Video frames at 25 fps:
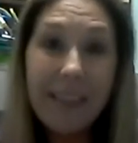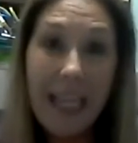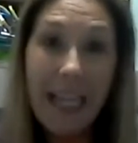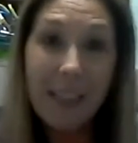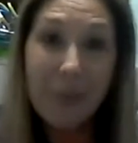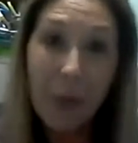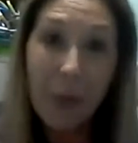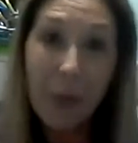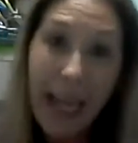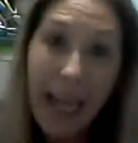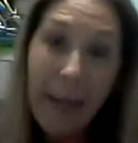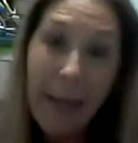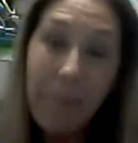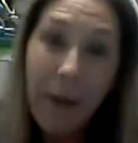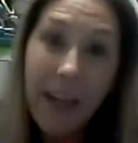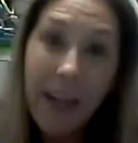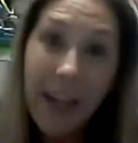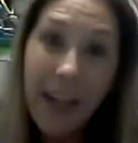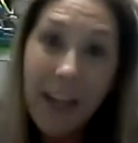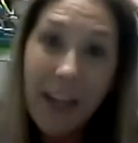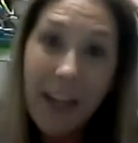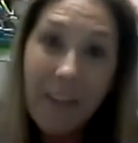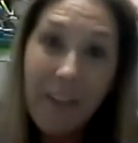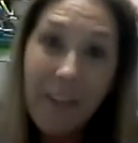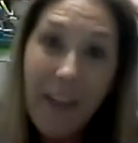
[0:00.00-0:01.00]
that's what I had put
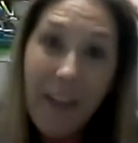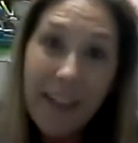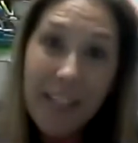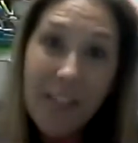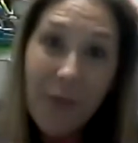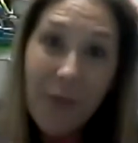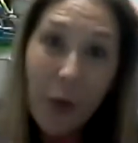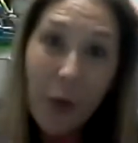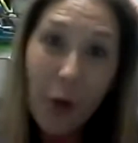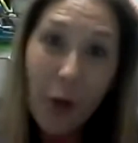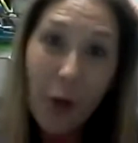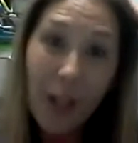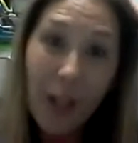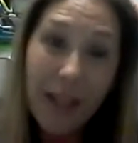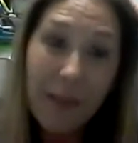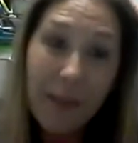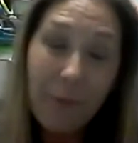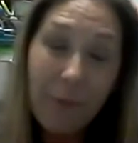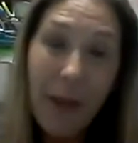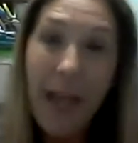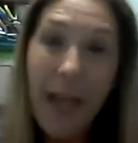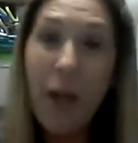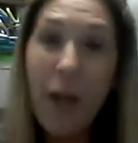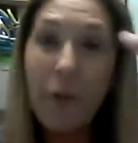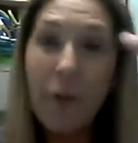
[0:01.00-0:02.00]
into the festival
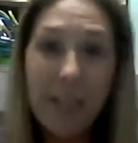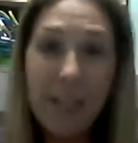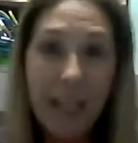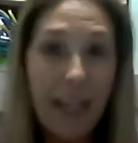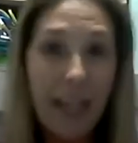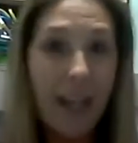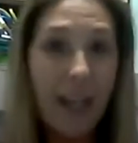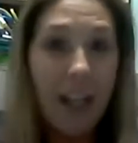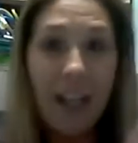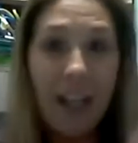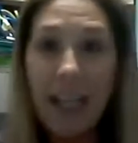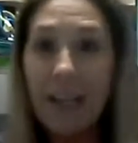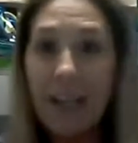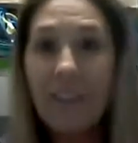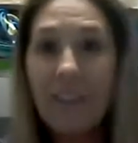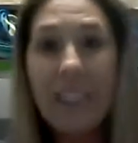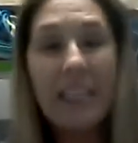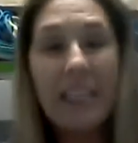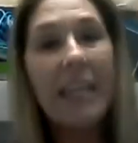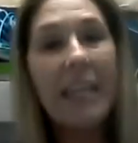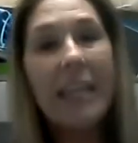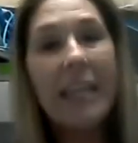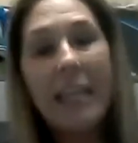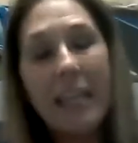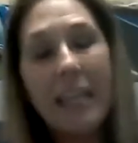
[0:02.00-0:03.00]
and my hotel and
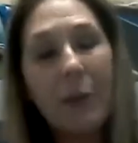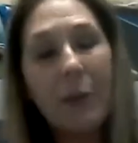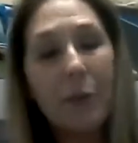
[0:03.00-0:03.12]
everything.